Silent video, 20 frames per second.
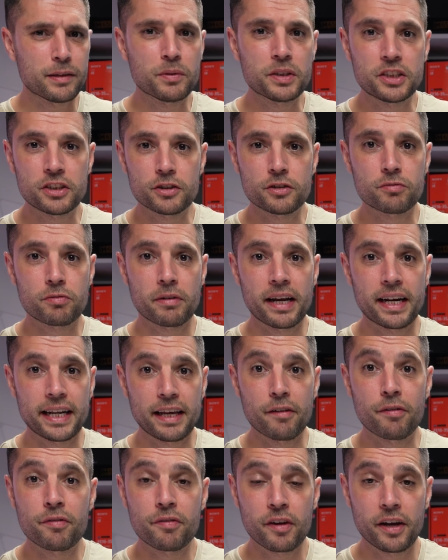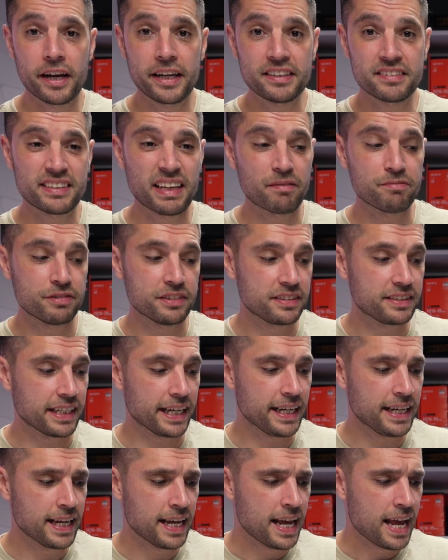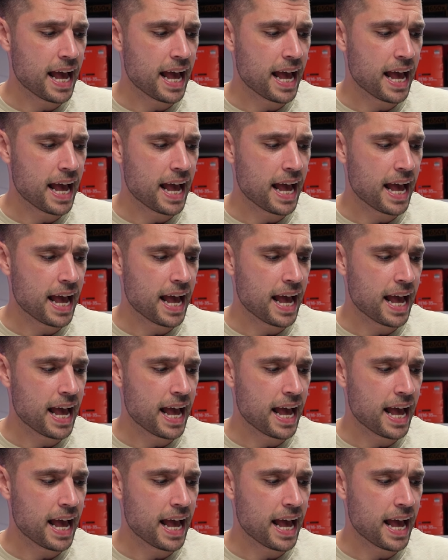which is really a 3070.